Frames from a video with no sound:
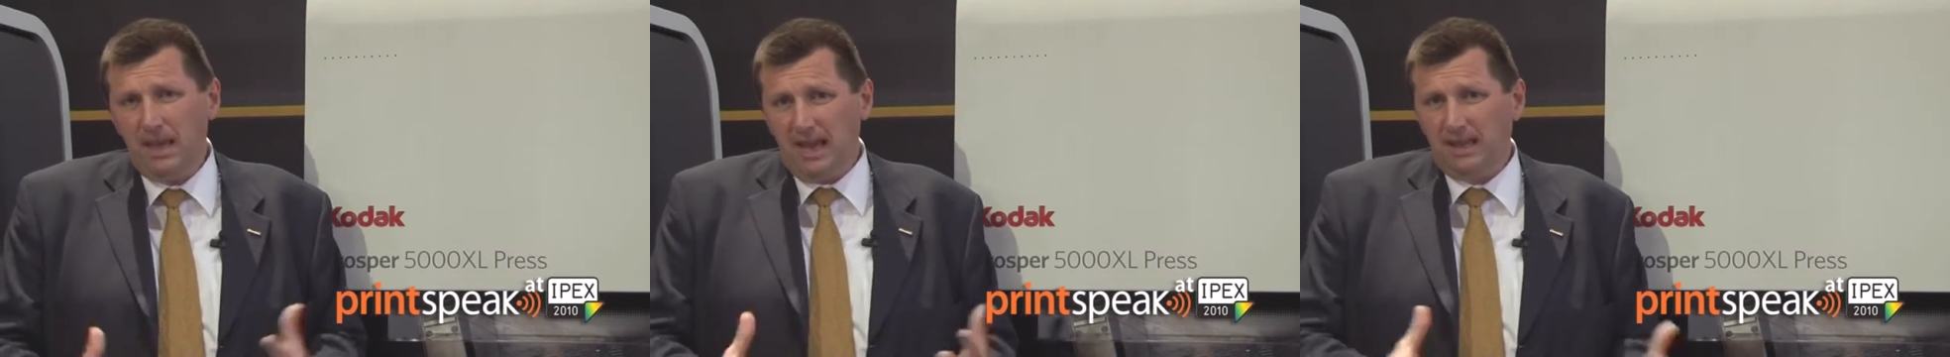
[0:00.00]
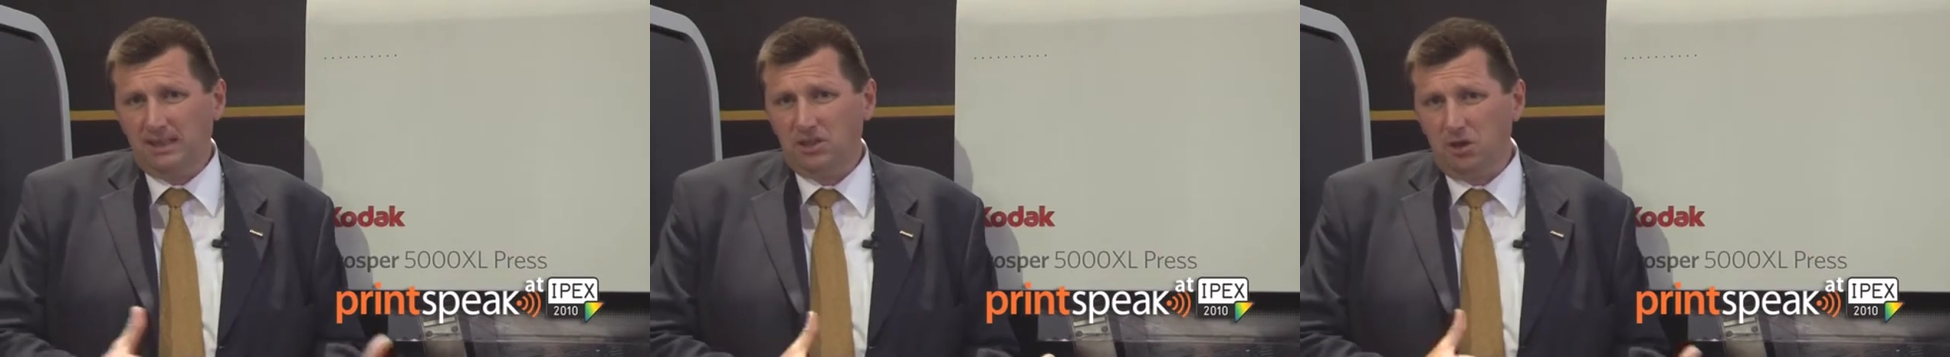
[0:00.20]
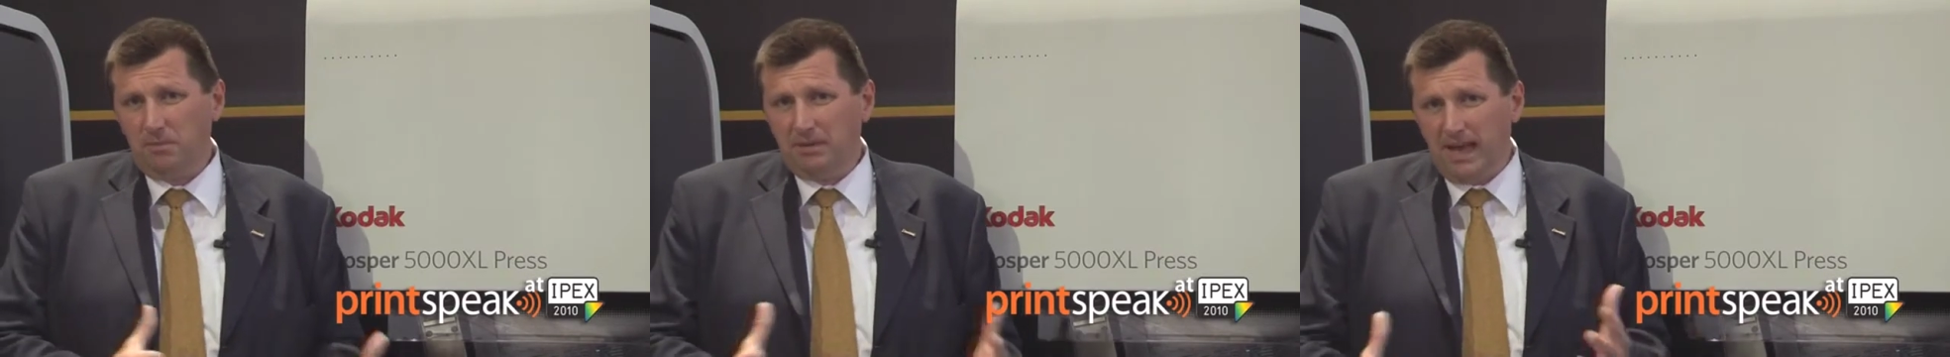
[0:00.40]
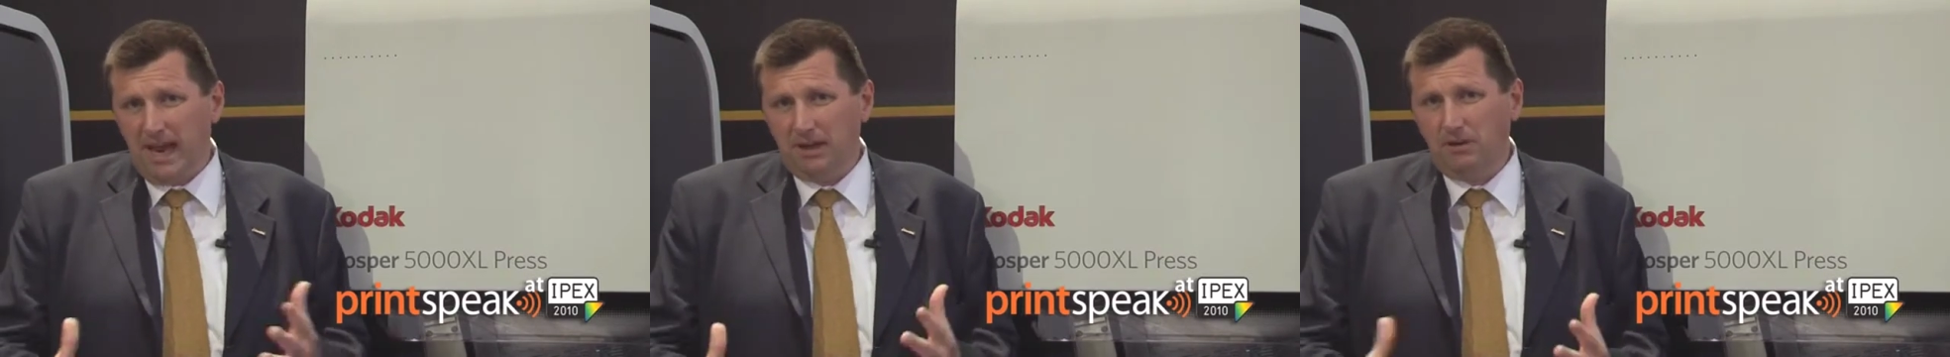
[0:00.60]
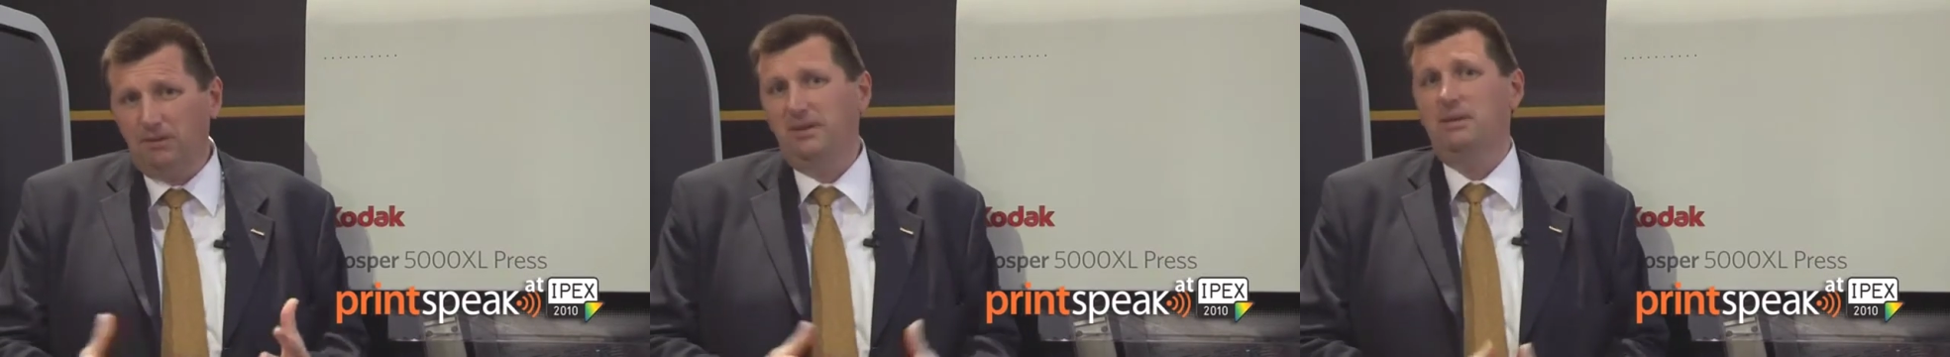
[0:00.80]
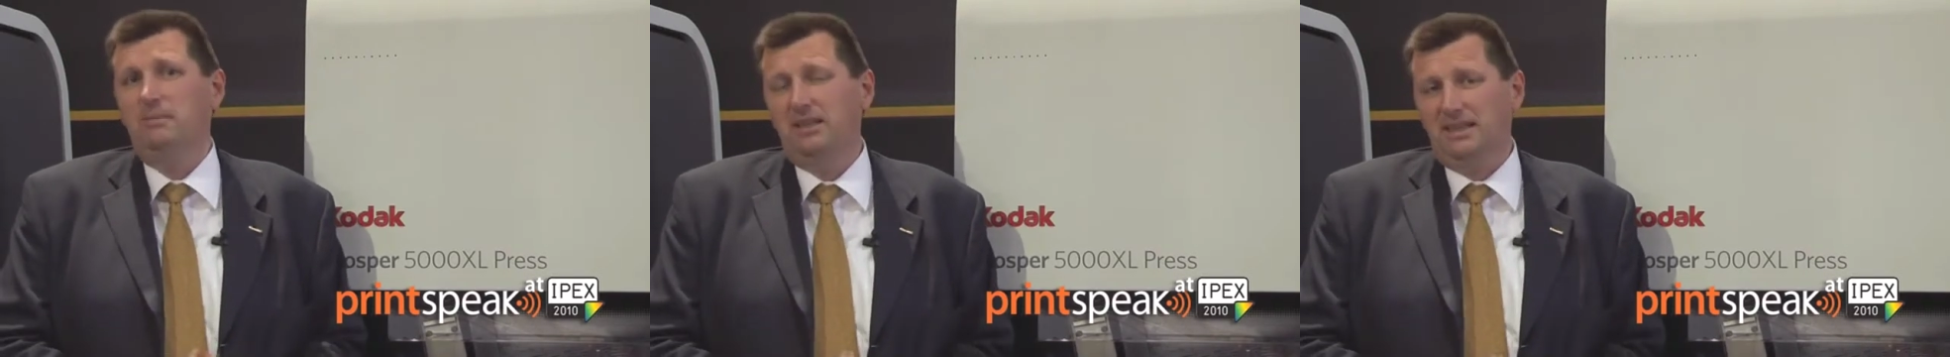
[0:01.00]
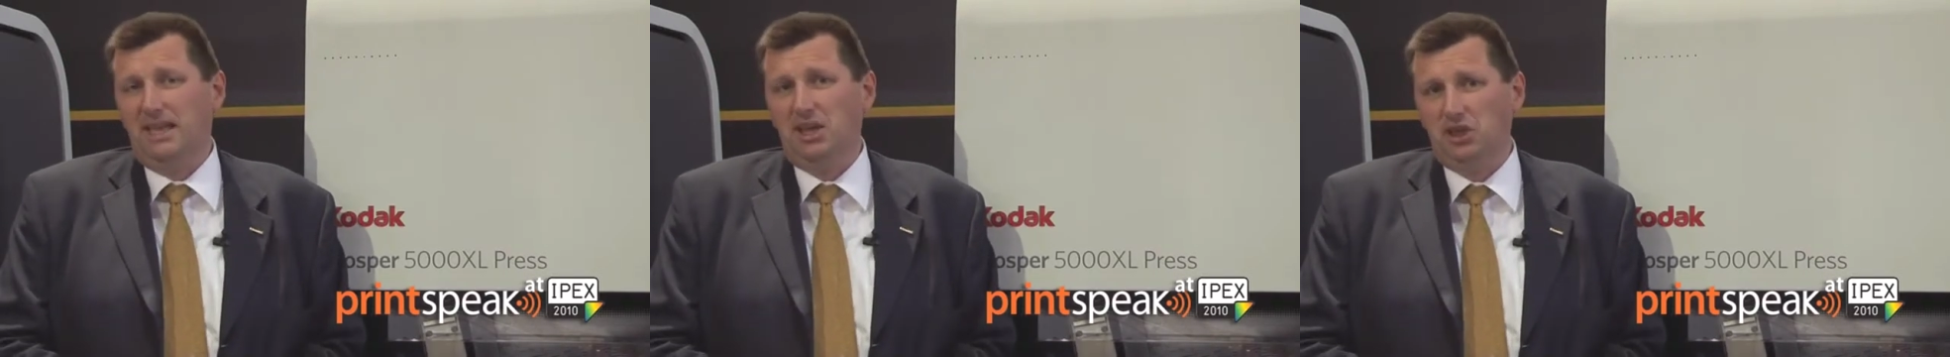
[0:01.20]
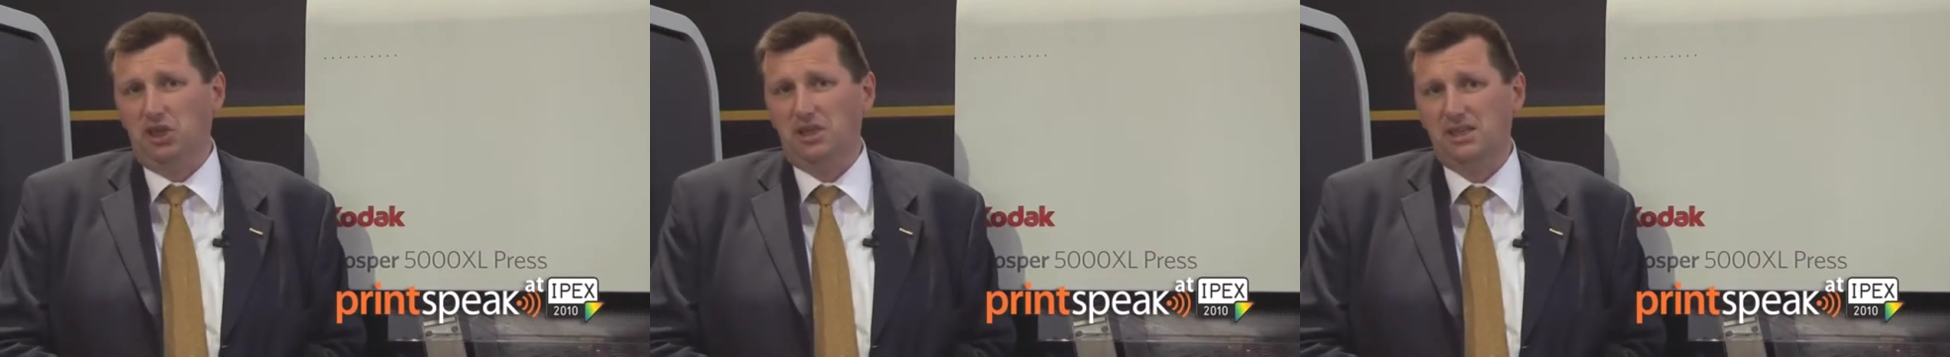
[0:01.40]
had some kind of
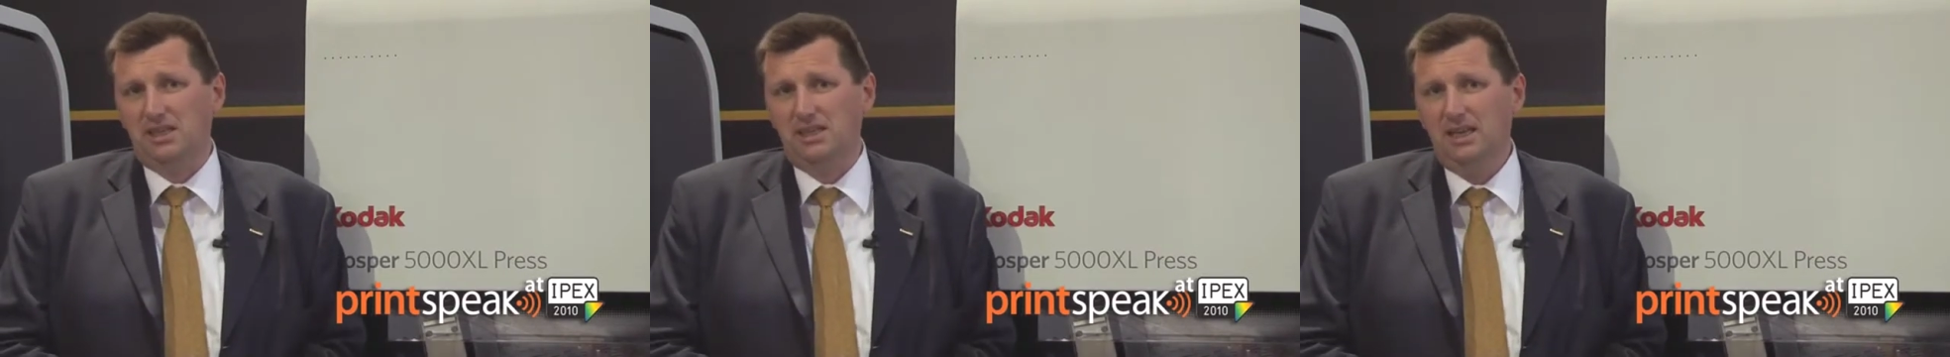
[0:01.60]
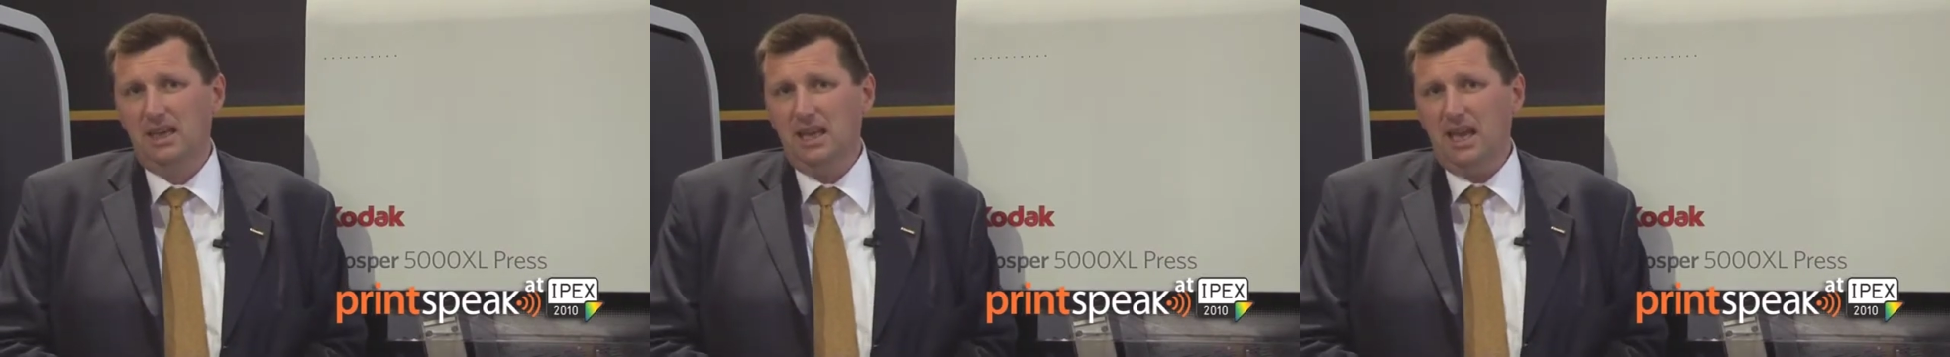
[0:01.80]
limitations